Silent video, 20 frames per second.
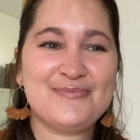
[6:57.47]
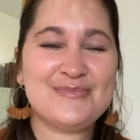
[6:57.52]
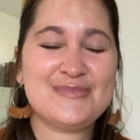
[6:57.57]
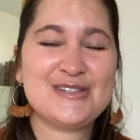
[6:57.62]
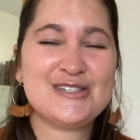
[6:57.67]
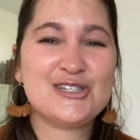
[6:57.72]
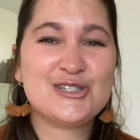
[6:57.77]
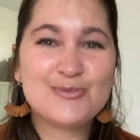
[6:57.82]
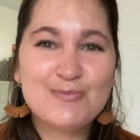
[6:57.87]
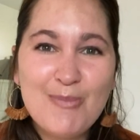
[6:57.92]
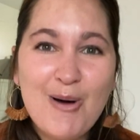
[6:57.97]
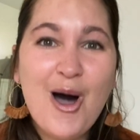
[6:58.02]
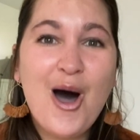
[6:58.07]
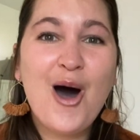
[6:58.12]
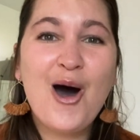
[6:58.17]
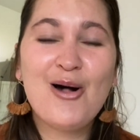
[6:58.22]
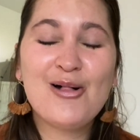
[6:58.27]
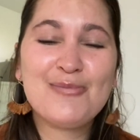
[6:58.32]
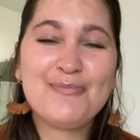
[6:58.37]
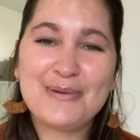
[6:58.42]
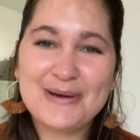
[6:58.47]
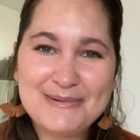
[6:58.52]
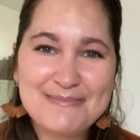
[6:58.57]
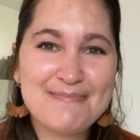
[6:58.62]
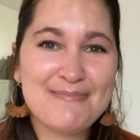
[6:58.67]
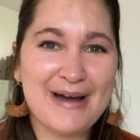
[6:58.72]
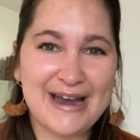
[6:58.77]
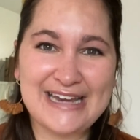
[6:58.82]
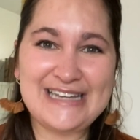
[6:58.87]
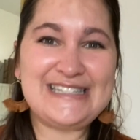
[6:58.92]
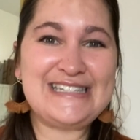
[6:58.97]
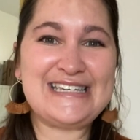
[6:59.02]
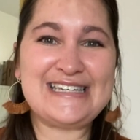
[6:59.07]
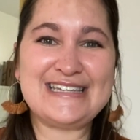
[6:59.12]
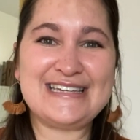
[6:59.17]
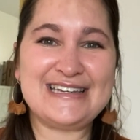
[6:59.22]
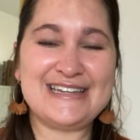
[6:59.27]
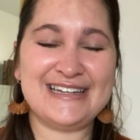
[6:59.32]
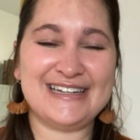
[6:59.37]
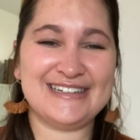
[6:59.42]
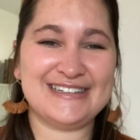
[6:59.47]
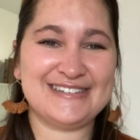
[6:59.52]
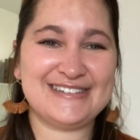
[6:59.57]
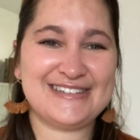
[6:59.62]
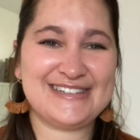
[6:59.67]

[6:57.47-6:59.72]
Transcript: small but mighty